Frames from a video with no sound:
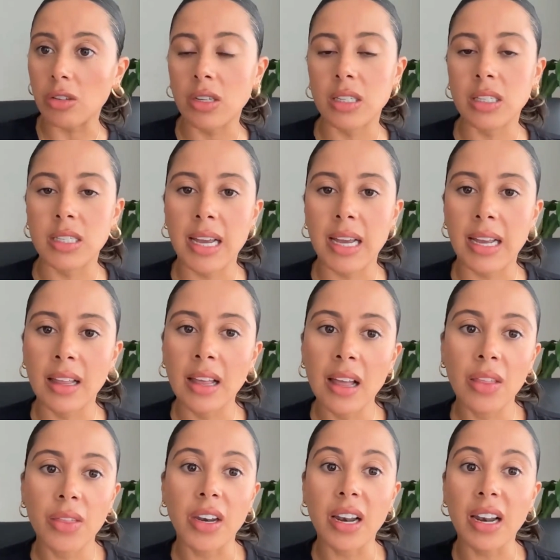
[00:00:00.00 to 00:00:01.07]
you could say,
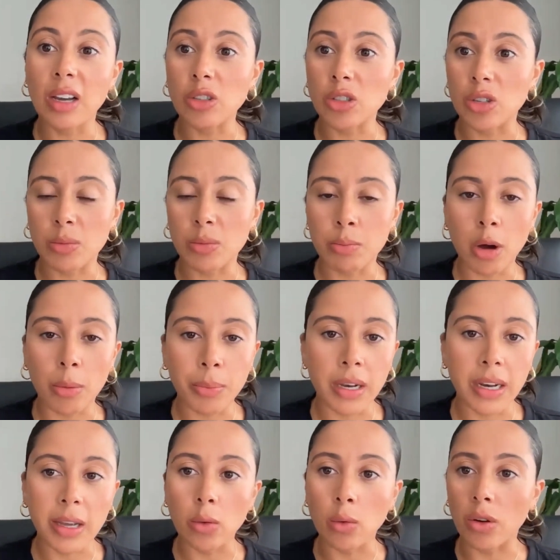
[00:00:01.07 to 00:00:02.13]
that allows you to
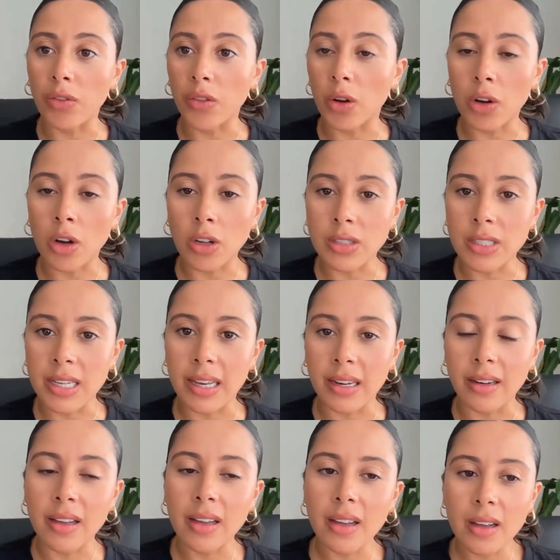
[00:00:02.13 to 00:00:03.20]
populate all of your content.
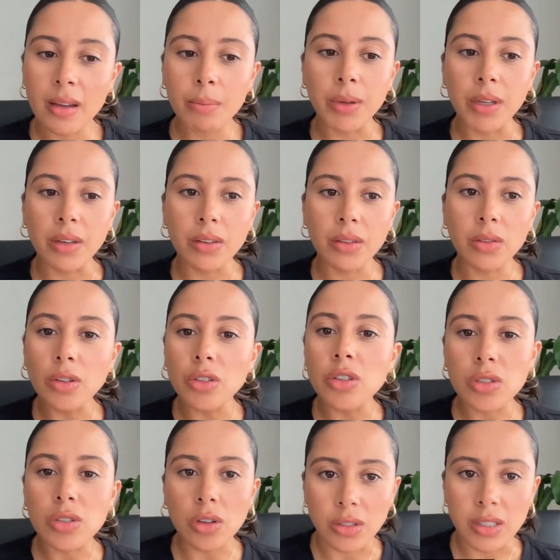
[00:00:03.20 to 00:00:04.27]
But not
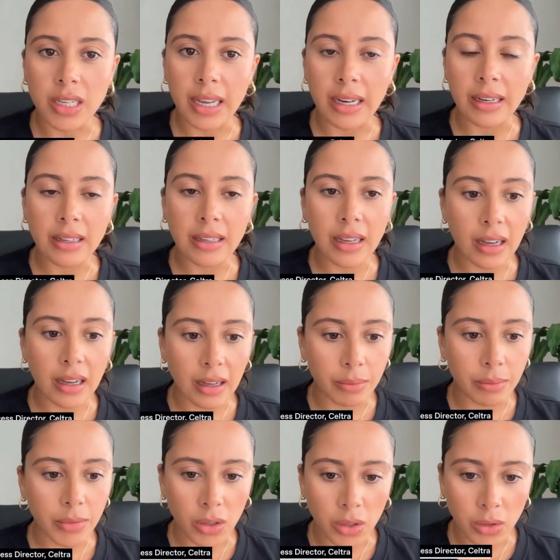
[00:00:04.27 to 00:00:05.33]
just content,
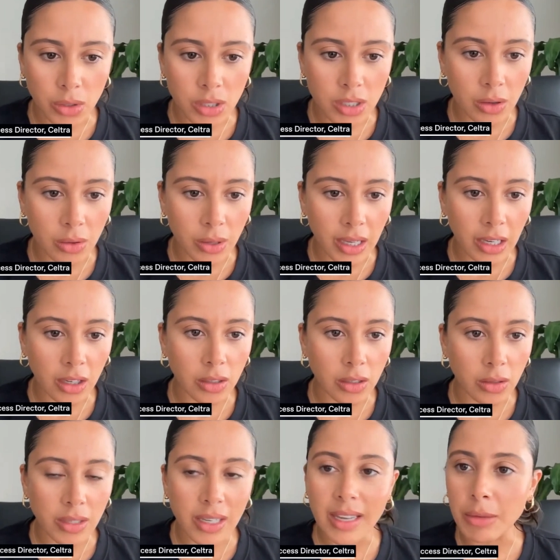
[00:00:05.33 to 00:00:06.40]
you can also
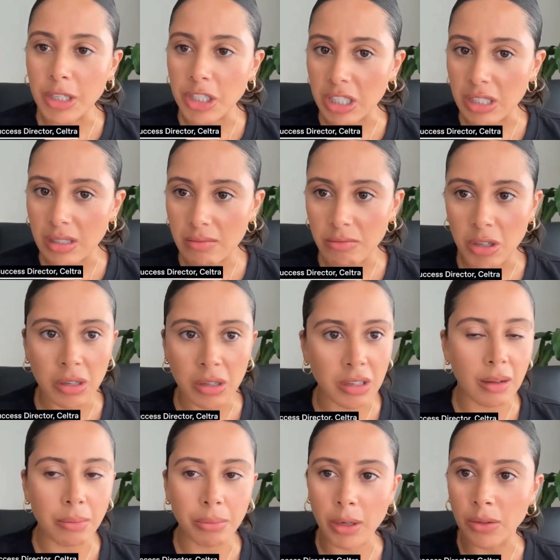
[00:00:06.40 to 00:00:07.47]
include images. You can
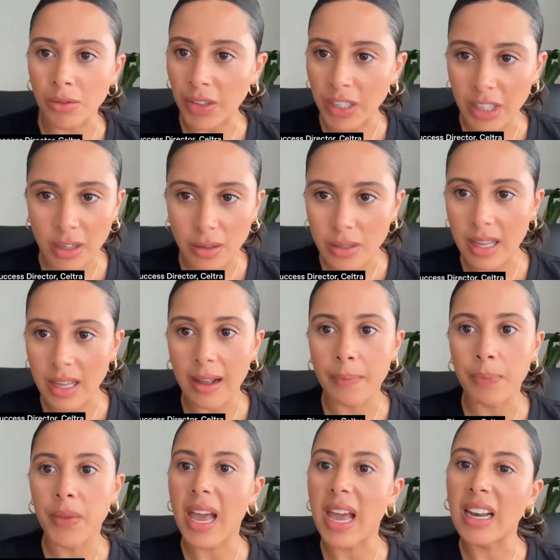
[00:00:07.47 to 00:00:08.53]
upload videos there.
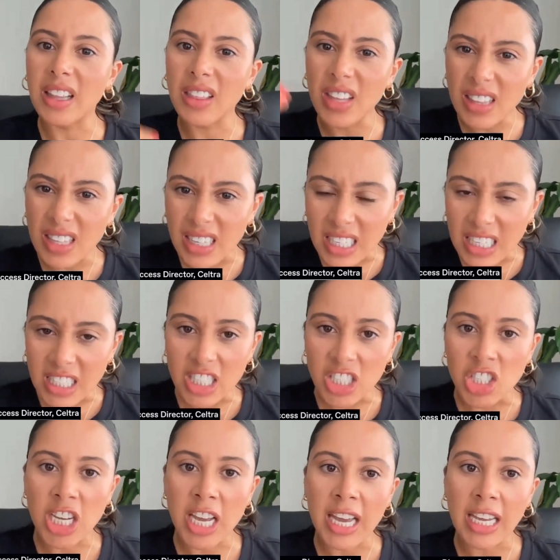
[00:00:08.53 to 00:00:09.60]
Anything that needs to
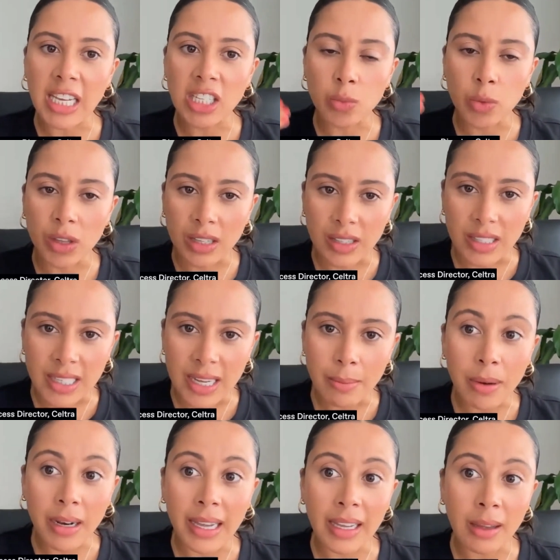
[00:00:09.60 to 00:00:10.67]
change within the
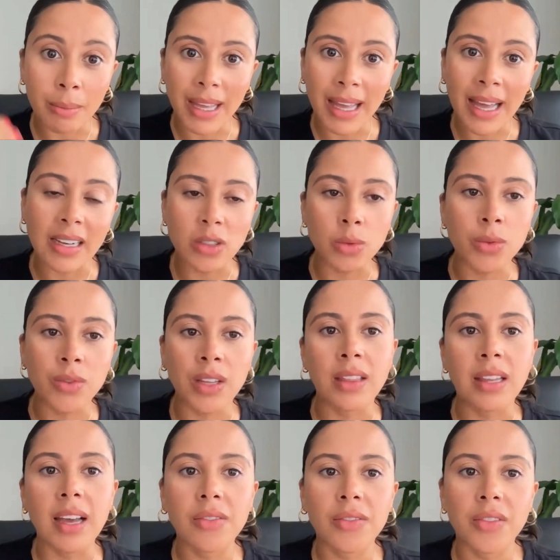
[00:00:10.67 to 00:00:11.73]
template can be handled
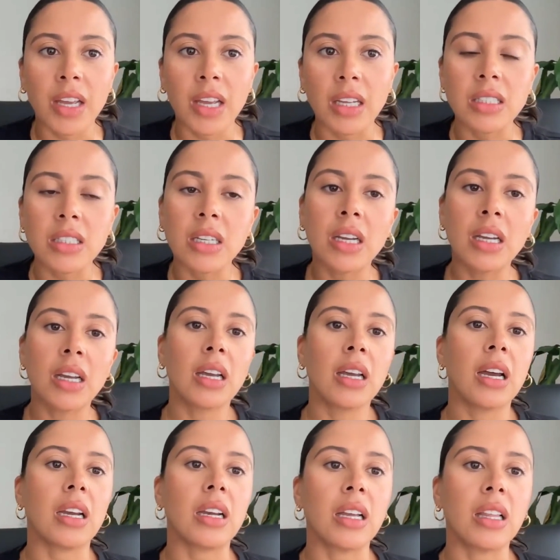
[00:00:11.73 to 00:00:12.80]
within that feed.
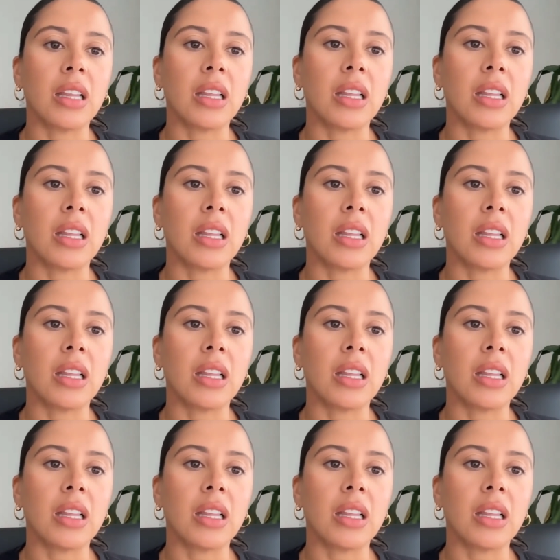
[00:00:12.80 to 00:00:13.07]
And a